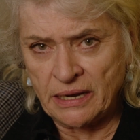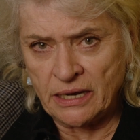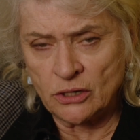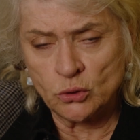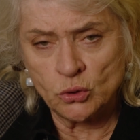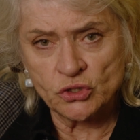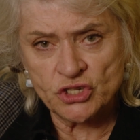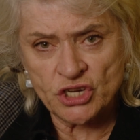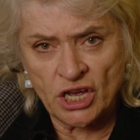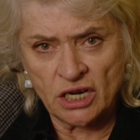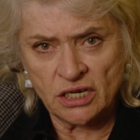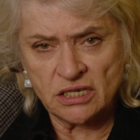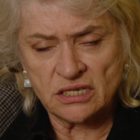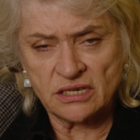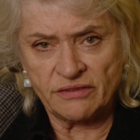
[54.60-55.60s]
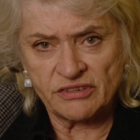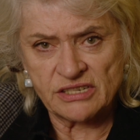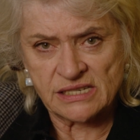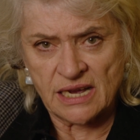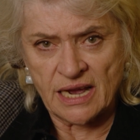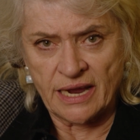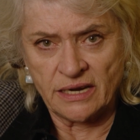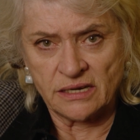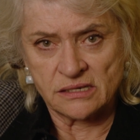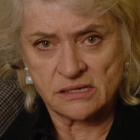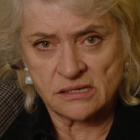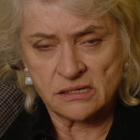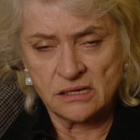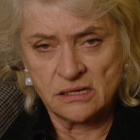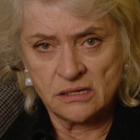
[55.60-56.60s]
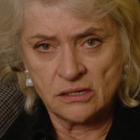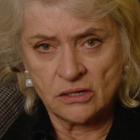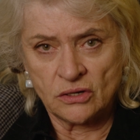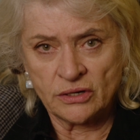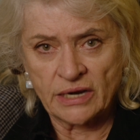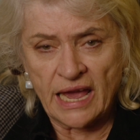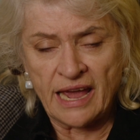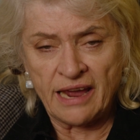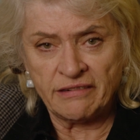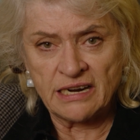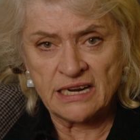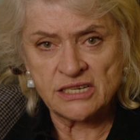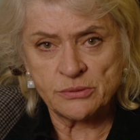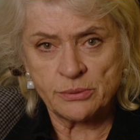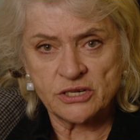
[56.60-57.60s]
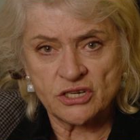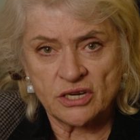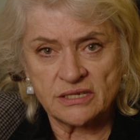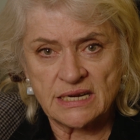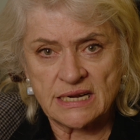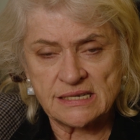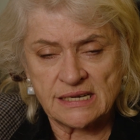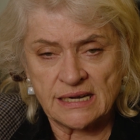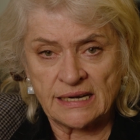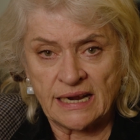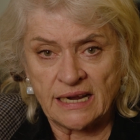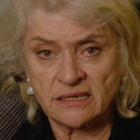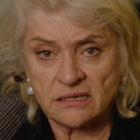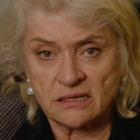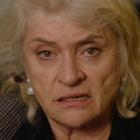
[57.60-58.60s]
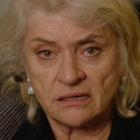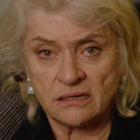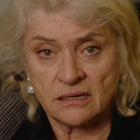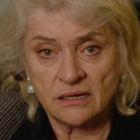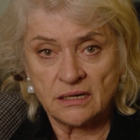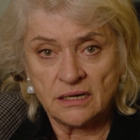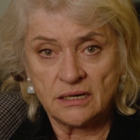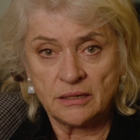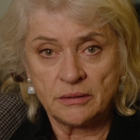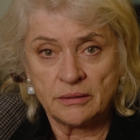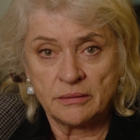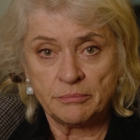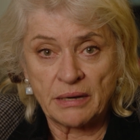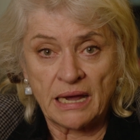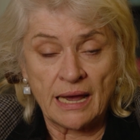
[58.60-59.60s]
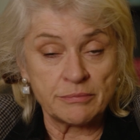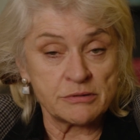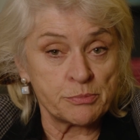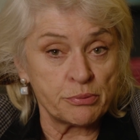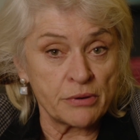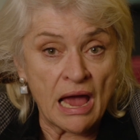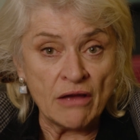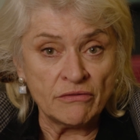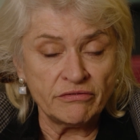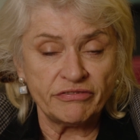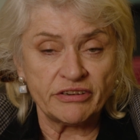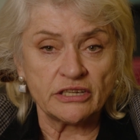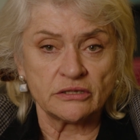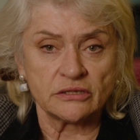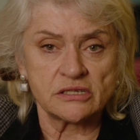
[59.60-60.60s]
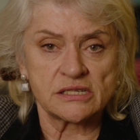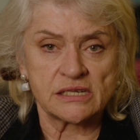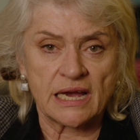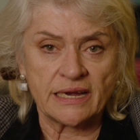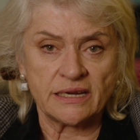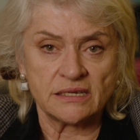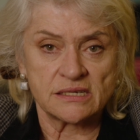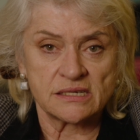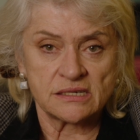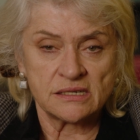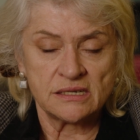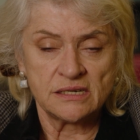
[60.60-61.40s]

be alternative sites on areas which are designated perhaps brownfield sites